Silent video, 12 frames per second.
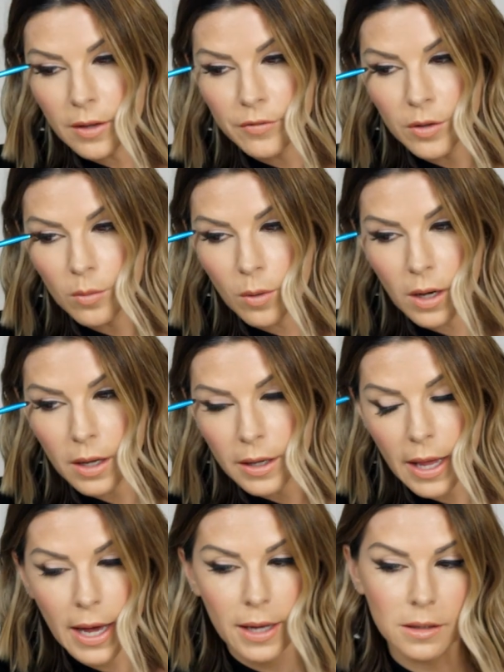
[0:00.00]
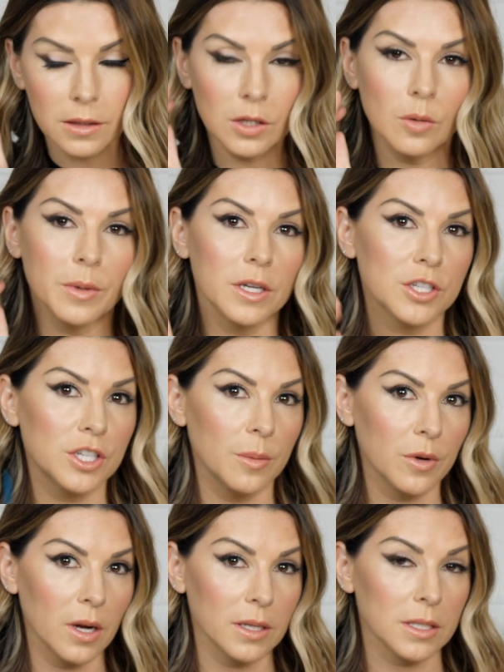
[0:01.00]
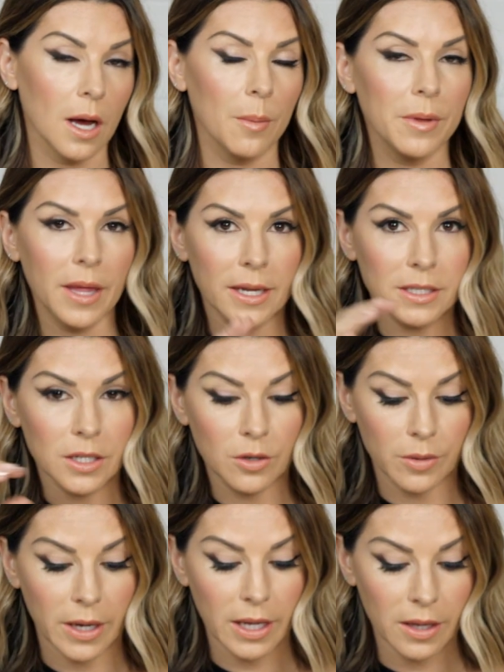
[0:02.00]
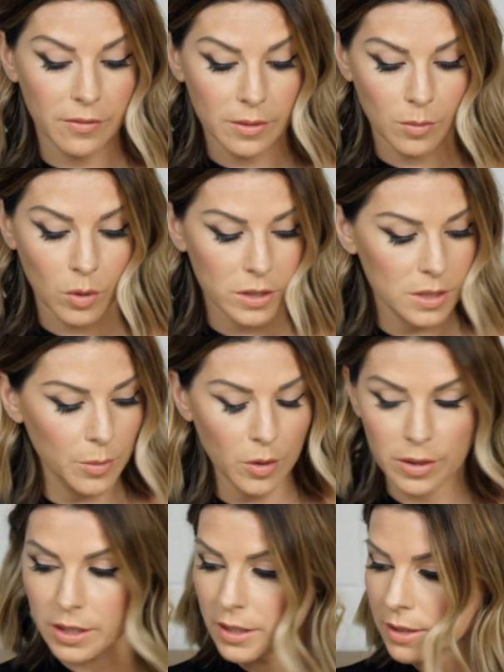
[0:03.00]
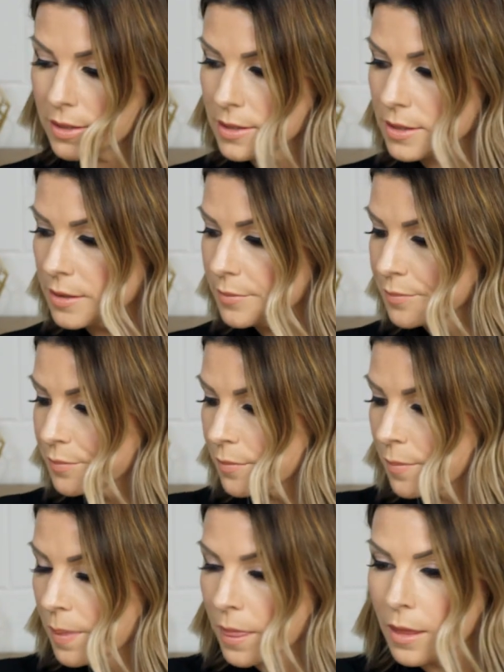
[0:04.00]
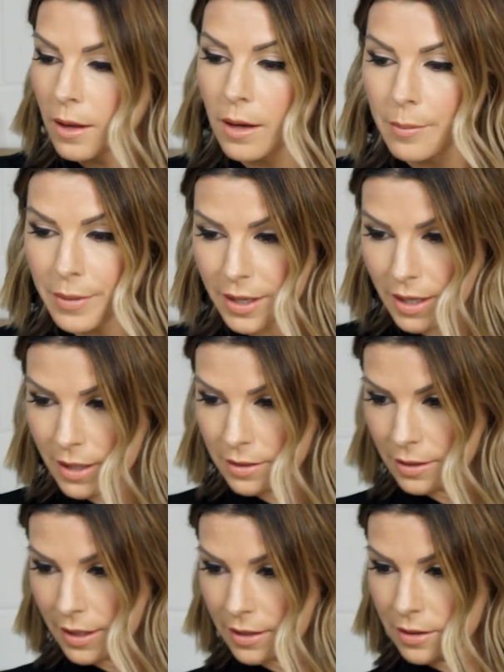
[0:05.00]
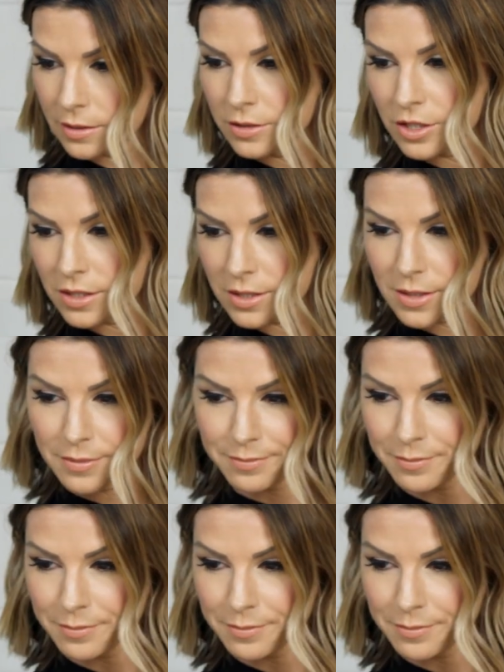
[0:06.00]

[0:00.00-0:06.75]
if you want, add a little bit of shimmer on top of that to create even more smokiness. I kind of like the just